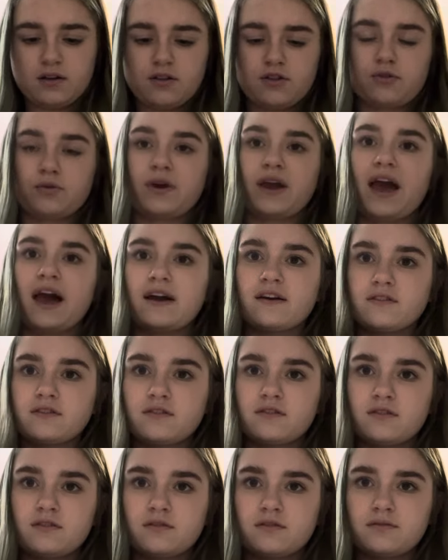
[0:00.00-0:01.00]

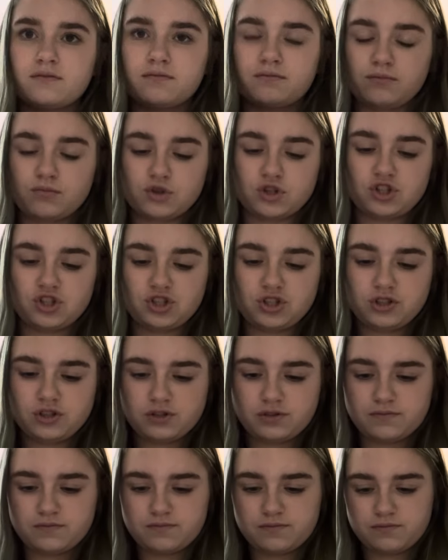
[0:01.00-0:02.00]

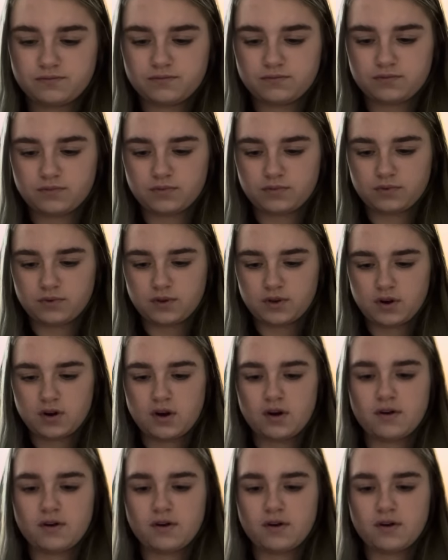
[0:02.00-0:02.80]
3X 5.5.